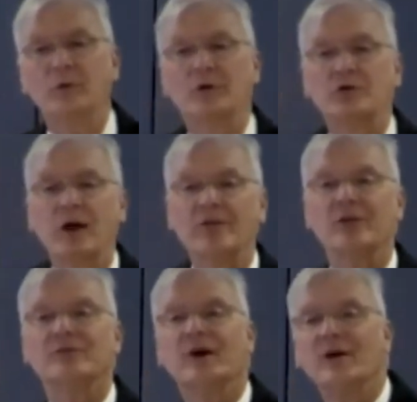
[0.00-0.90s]
take the
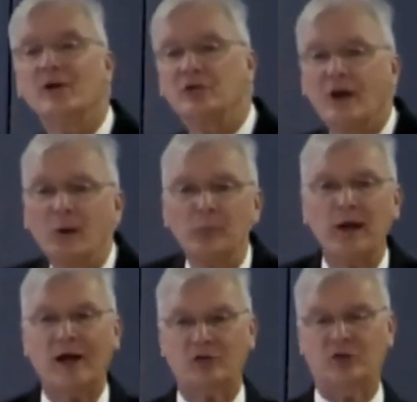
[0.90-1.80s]
very same
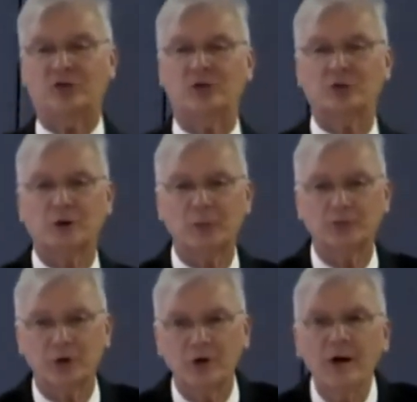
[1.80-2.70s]
passage of Scripture,